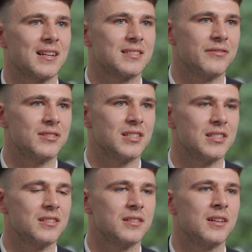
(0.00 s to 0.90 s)

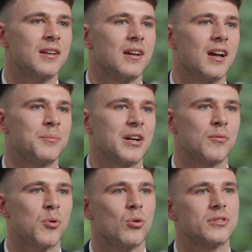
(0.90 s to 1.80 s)
activity, And by
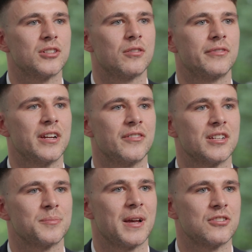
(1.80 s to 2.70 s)
reporting on
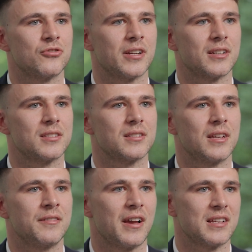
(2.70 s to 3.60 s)
various metrics,
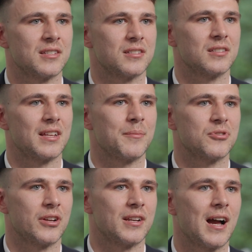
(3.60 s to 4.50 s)
investors can
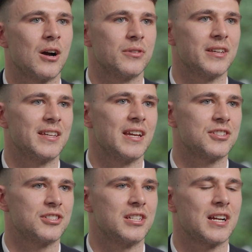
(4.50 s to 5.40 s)
demonstrate how the
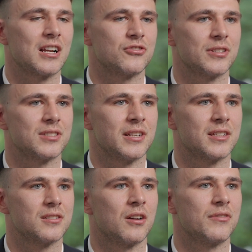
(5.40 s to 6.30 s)
ESG
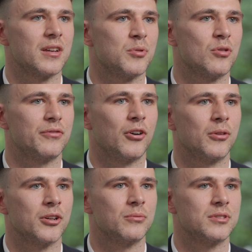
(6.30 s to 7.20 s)
characteristics of their
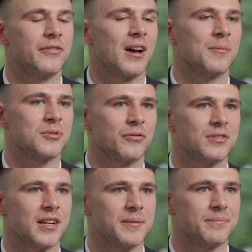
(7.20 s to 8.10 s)
portfolio develops over
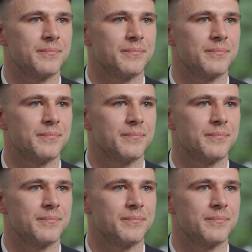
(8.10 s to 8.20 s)
time.